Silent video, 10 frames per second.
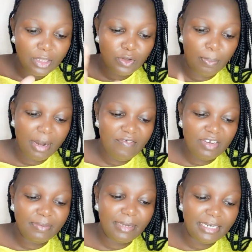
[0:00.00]
So
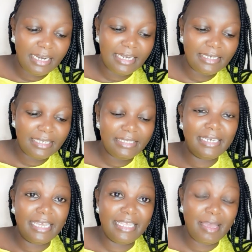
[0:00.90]
private money lenders
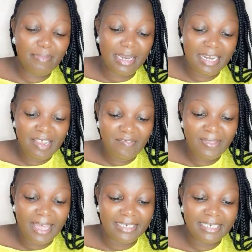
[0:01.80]
in Kenya believe
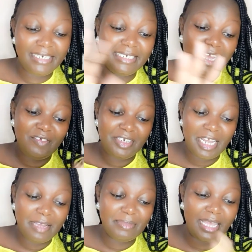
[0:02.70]
that in tough
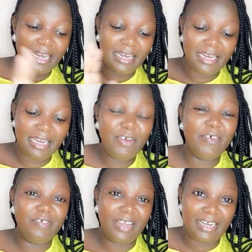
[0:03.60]
times and in need
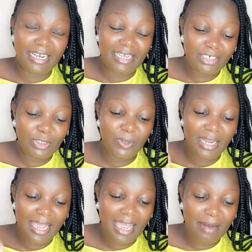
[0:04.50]
of financial
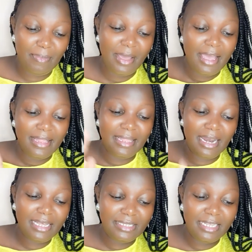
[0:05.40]
help, the
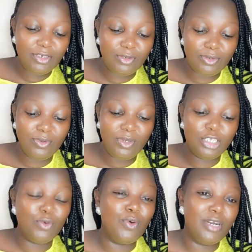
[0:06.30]
last thing to do
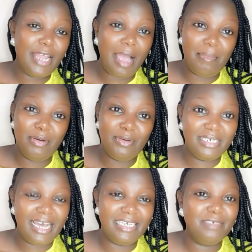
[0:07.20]
is worry about
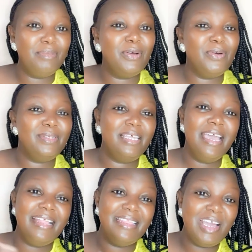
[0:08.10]
cash, because
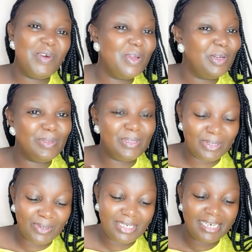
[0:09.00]
they're going to
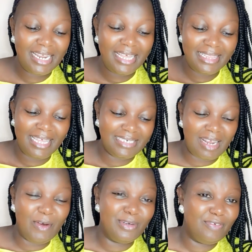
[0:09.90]
sort that
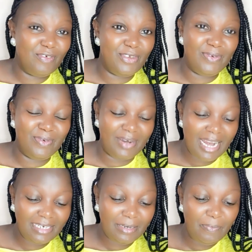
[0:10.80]
out for you,
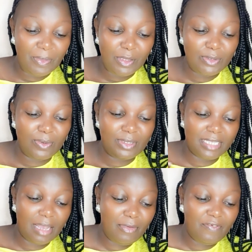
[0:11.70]
right? So
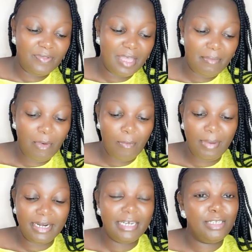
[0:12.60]
some of them
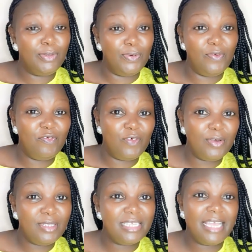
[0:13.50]
operate through
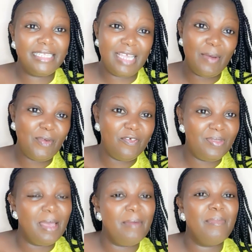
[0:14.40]
phones and some of
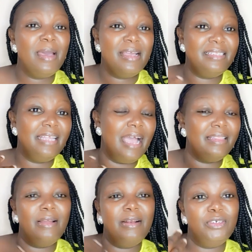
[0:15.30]
them
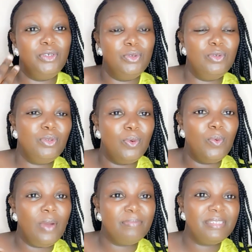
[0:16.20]
they'll do through
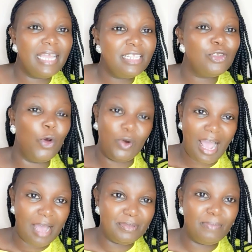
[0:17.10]
websites or
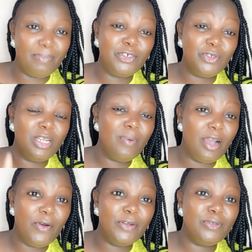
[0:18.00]
apps. But today we
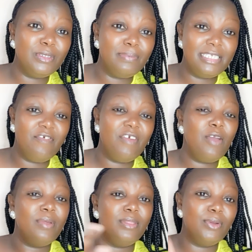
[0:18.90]
are going to specify
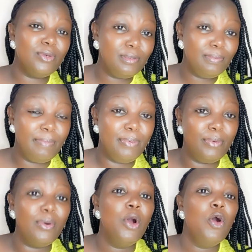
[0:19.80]
with those
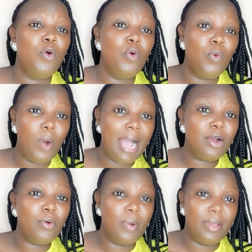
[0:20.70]
people who
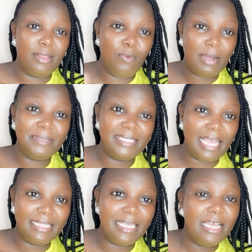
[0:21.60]
work with
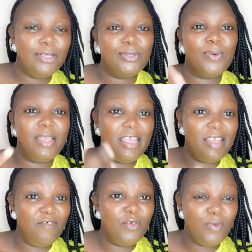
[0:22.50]
websites. So
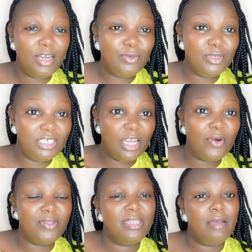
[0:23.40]
if you want to check
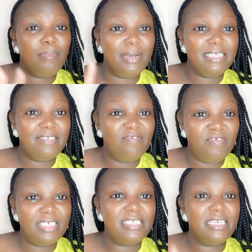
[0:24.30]
on them, please
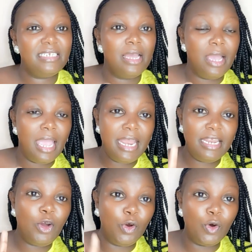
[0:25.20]
visit
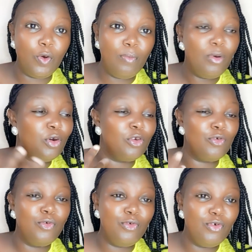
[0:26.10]
any Chrome or
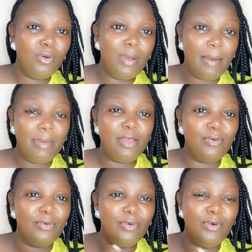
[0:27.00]
Google, whereby
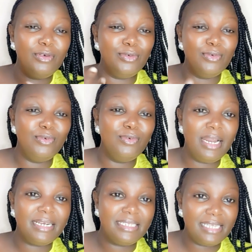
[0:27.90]
you go to Google
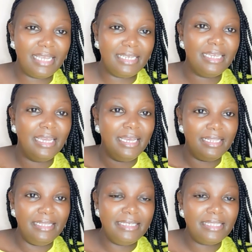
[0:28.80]
and search
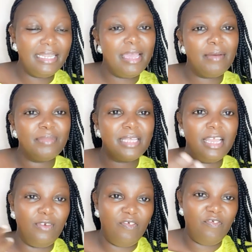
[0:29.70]
these names
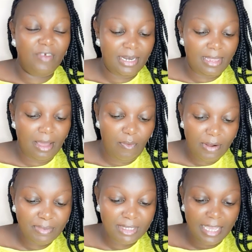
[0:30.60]
and you'll find their
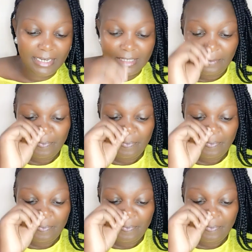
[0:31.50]
website.